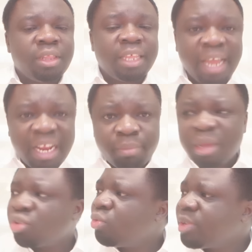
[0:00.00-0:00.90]
The right
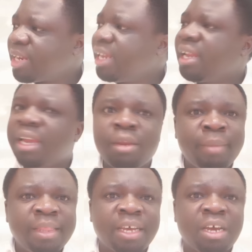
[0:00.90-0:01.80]
person was Raila and
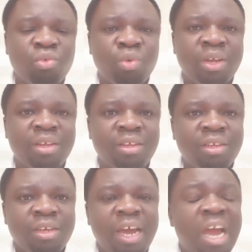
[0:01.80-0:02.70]
Mother Karua.
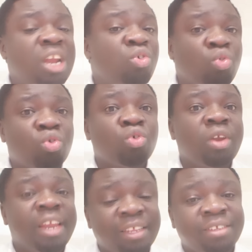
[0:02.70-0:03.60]
And who told
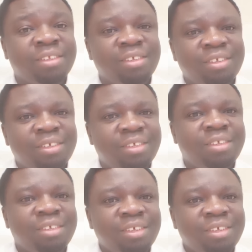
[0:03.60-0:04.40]
us? Hasla